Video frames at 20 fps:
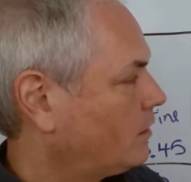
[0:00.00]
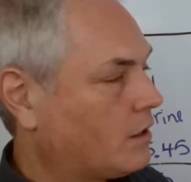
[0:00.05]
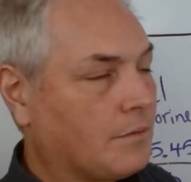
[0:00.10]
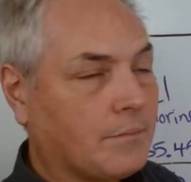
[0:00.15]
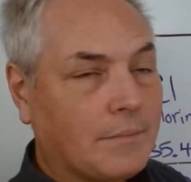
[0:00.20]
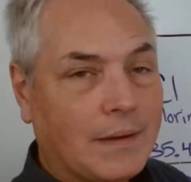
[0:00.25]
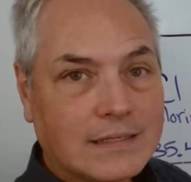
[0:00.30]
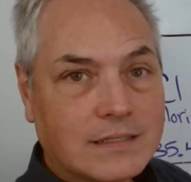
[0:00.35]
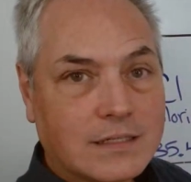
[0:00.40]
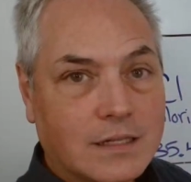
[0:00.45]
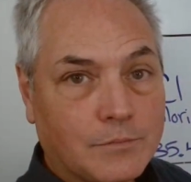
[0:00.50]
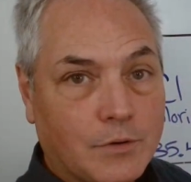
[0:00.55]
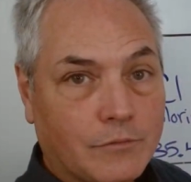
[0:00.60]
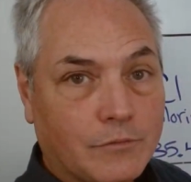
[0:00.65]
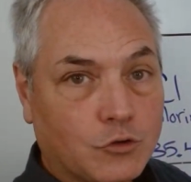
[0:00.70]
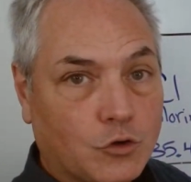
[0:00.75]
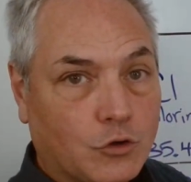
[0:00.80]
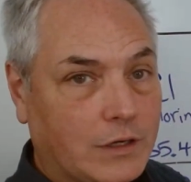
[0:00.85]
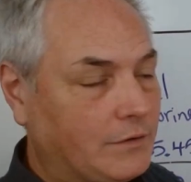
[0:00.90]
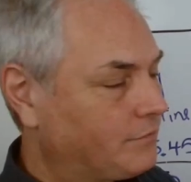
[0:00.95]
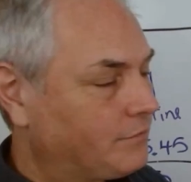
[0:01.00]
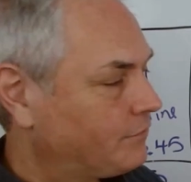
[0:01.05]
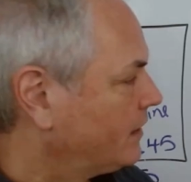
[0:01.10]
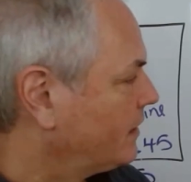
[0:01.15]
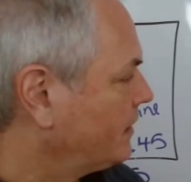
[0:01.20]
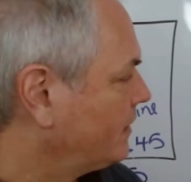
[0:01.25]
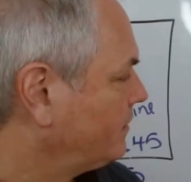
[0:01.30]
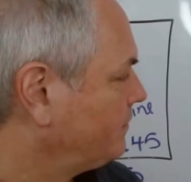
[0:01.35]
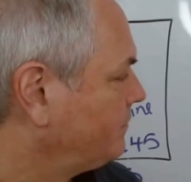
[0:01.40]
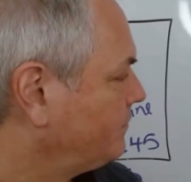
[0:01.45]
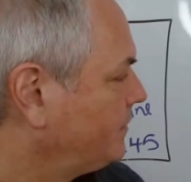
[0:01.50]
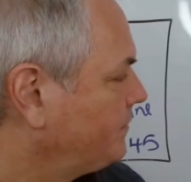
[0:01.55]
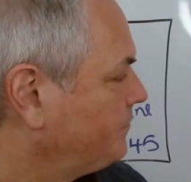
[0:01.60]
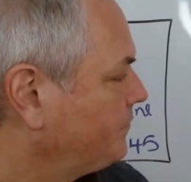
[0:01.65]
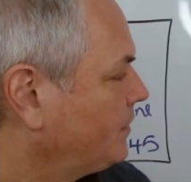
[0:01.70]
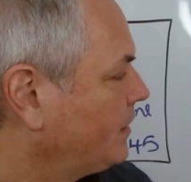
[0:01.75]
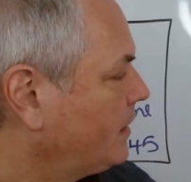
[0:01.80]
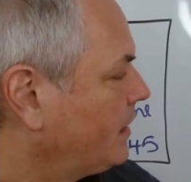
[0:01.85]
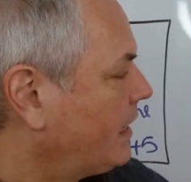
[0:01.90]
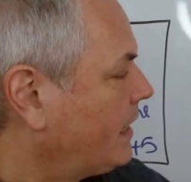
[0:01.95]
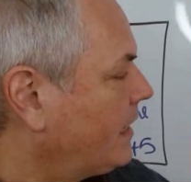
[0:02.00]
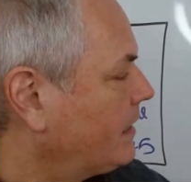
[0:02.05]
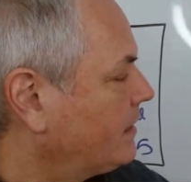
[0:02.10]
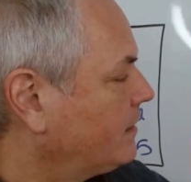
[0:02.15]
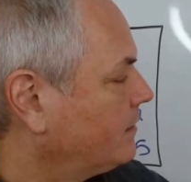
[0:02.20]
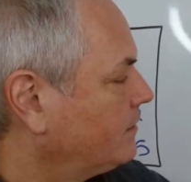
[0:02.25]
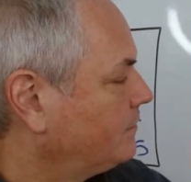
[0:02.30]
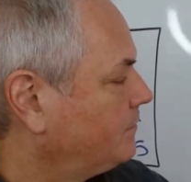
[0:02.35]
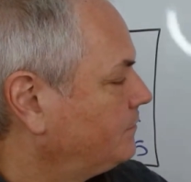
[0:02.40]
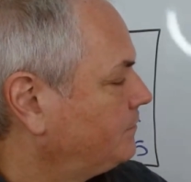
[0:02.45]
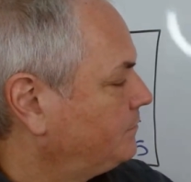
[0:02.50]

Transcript: mass number of 35 and